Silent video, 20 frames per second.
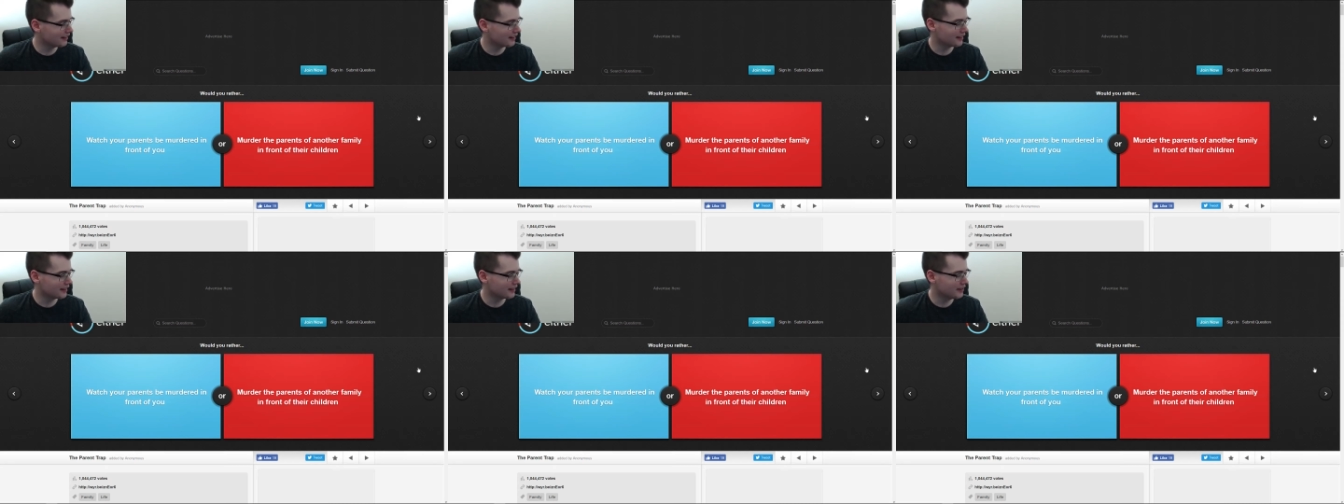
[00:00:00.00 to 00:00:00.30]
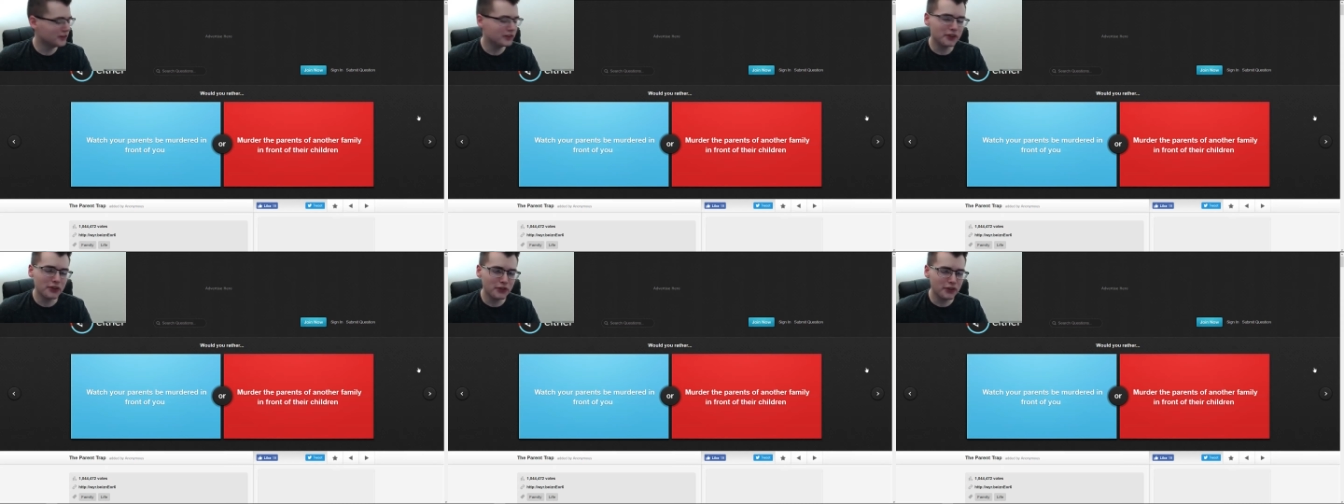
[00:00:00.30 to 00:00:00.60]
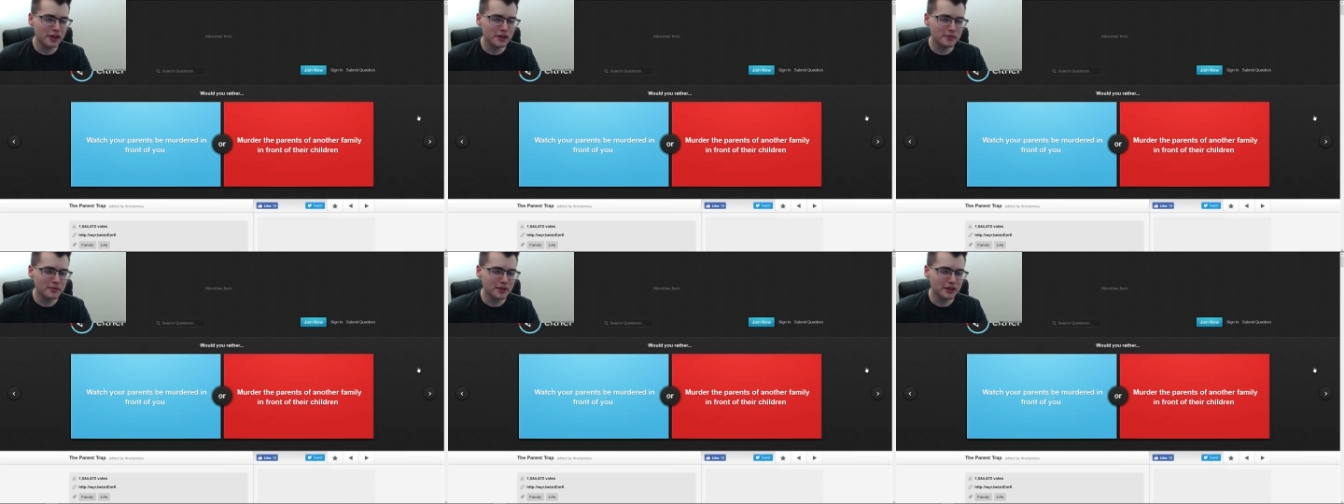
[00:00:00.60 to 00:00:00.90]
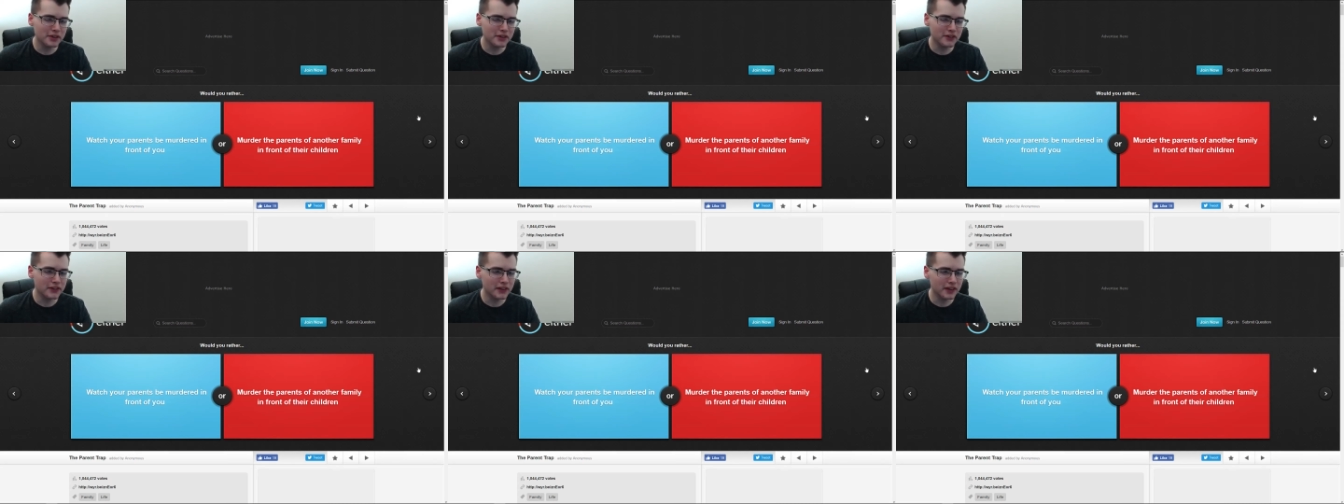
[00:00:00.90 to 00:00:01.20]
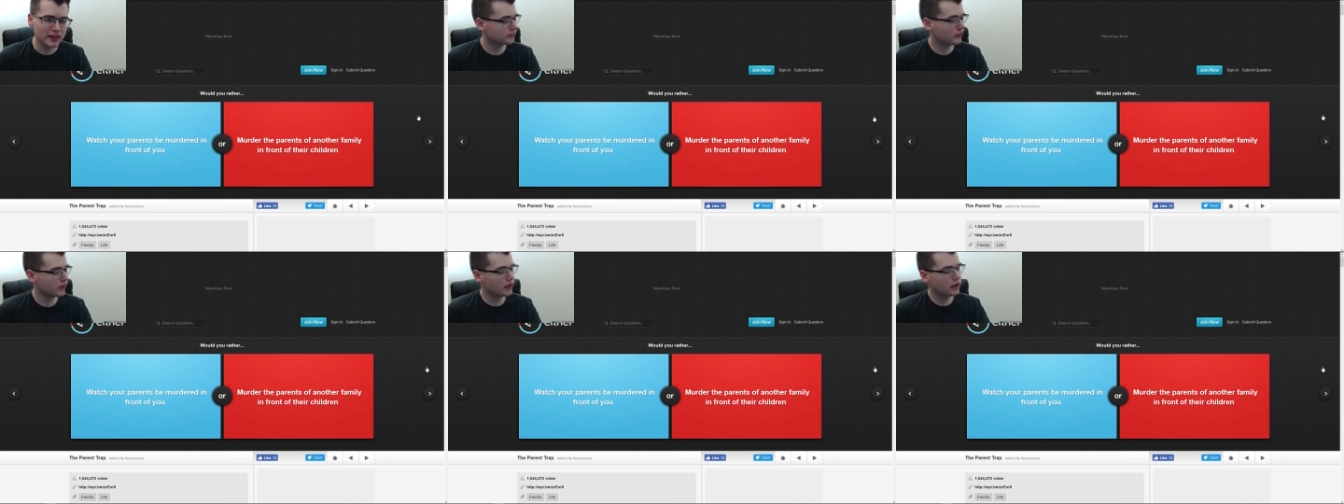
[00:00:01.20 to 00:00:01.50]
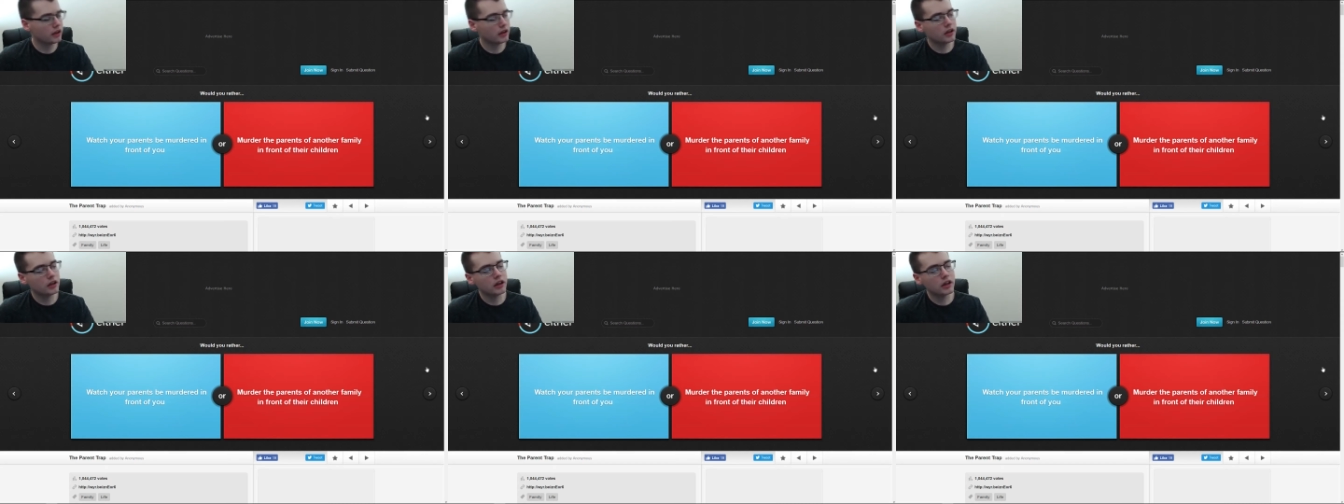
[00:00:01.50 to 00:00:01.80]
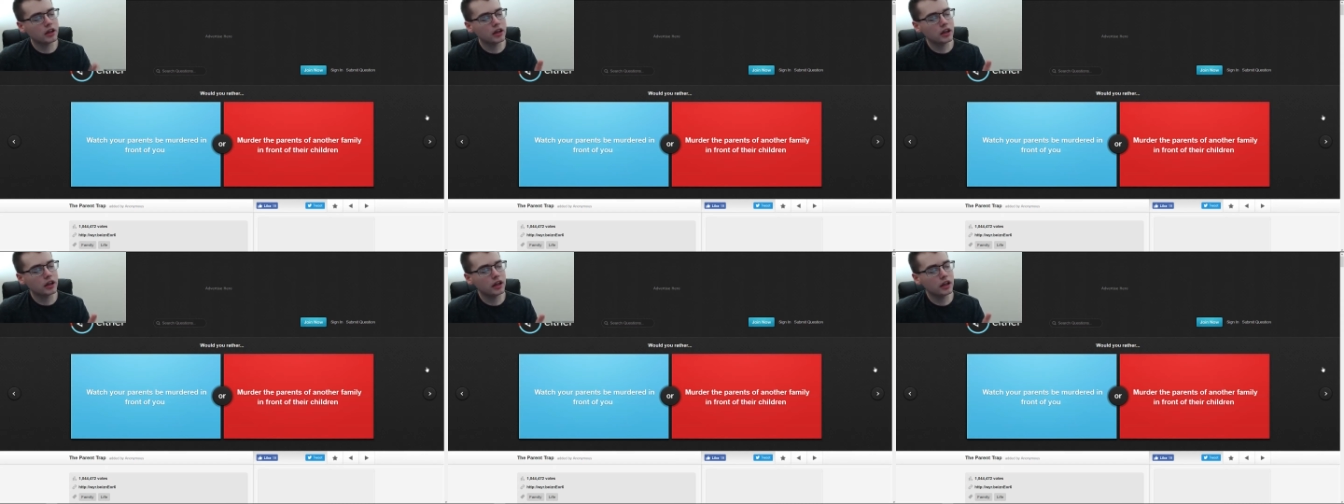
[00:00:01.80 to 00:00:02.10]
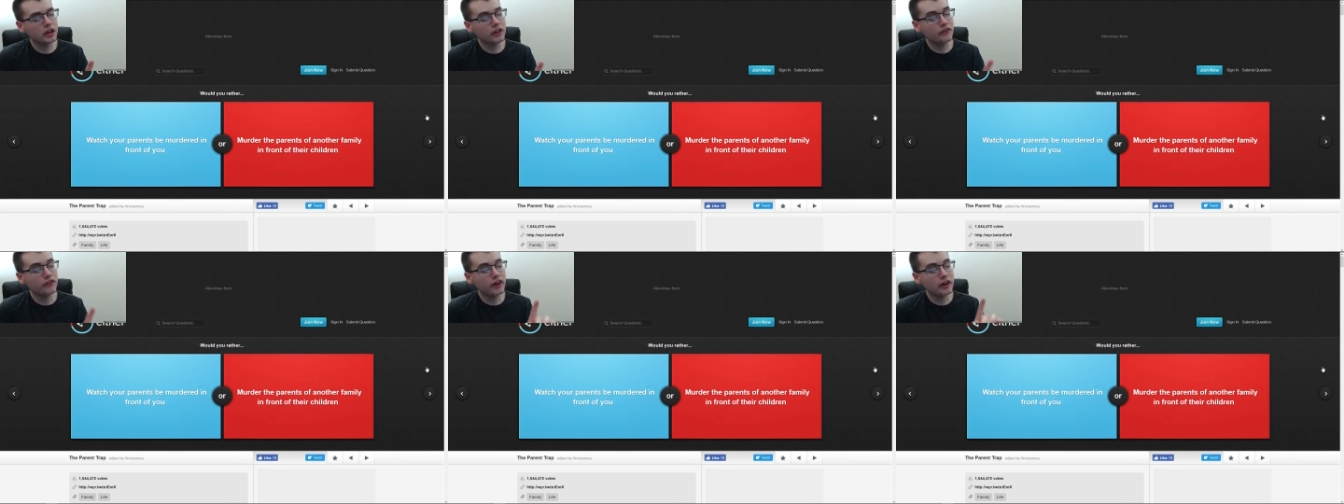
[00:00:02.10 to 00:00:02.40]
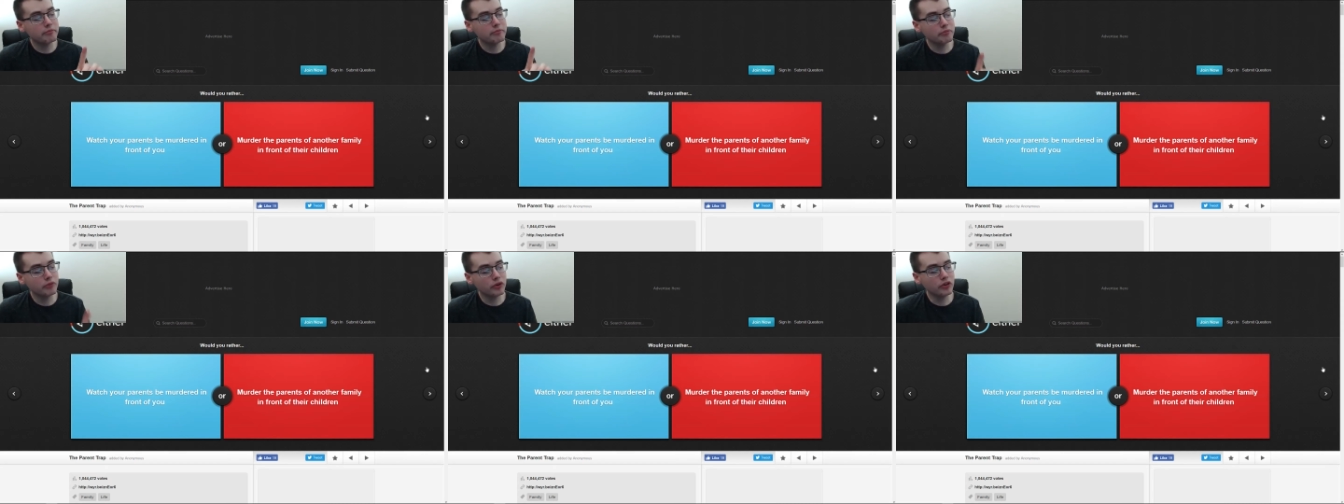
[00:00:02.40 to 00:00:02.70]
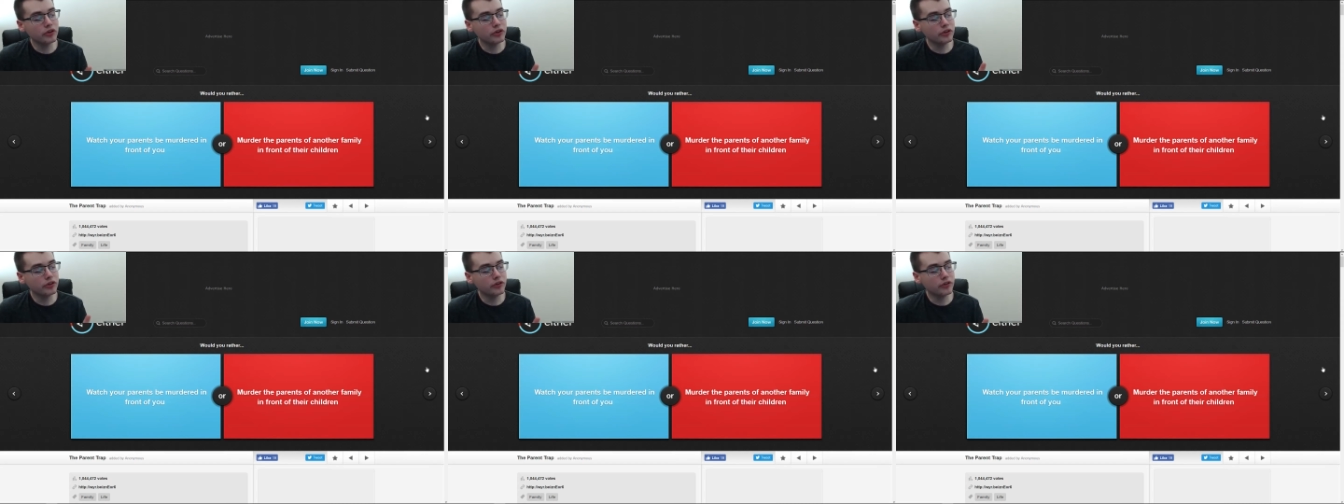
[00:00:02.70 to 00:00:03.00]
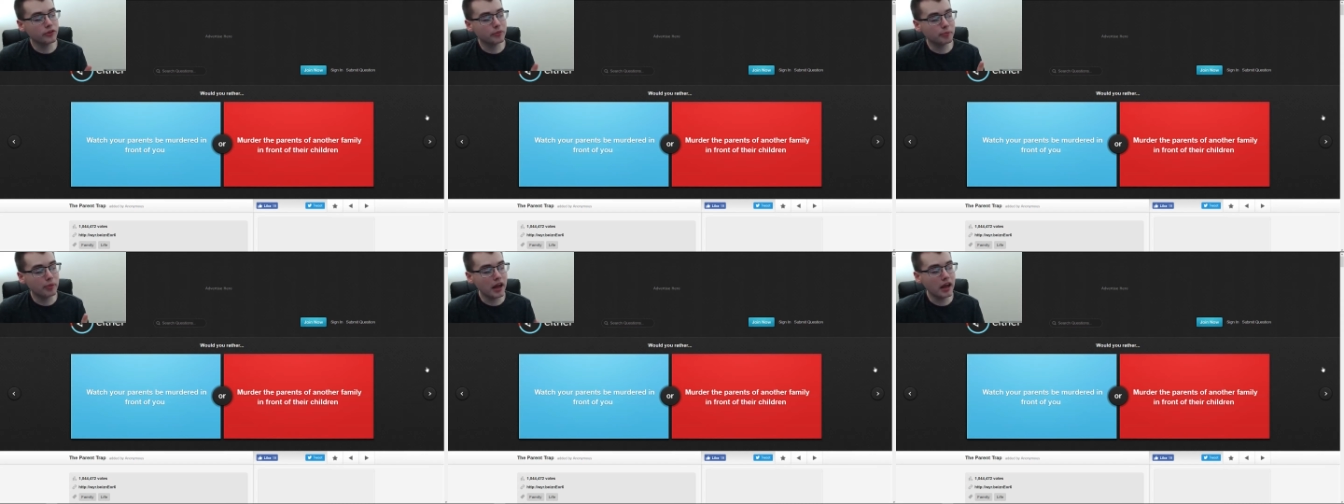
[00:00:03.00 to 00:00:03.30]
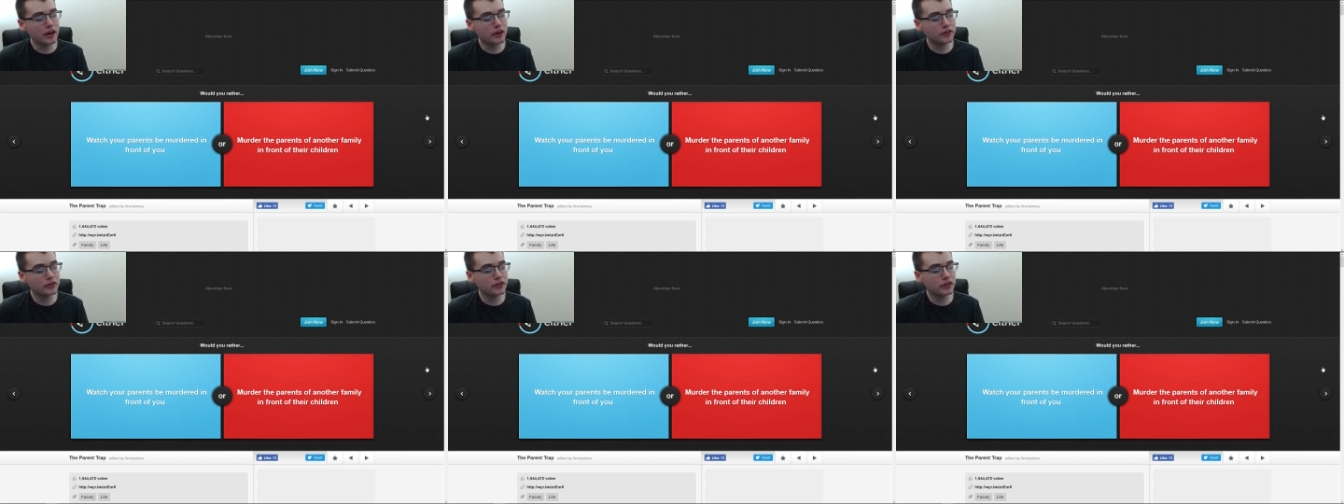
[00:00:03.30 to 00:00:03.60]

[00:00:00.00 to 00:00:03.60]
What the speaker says: There's a theme here, isn't there? If I murder the parents